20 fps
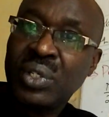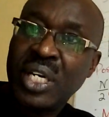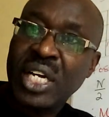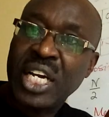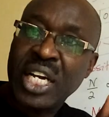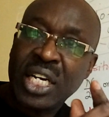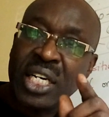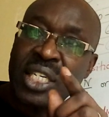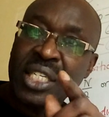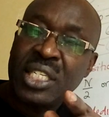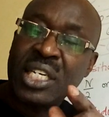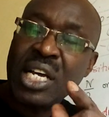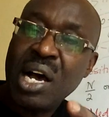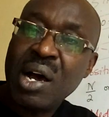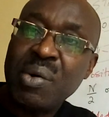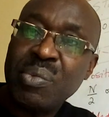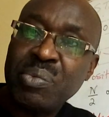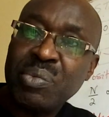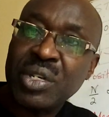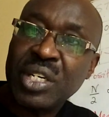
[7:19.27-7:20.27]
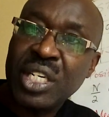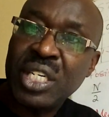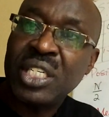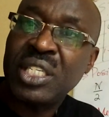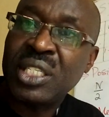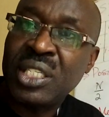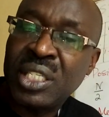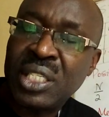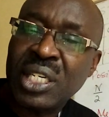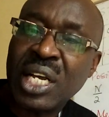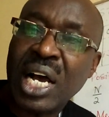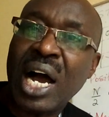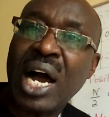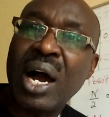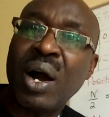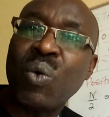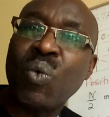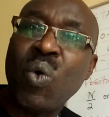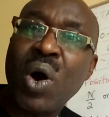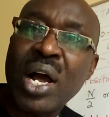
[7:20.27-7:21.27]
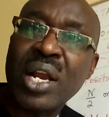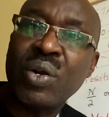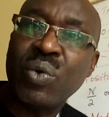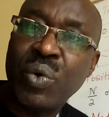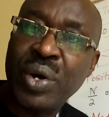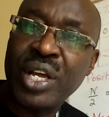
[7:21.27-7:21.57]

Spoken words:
Exam is one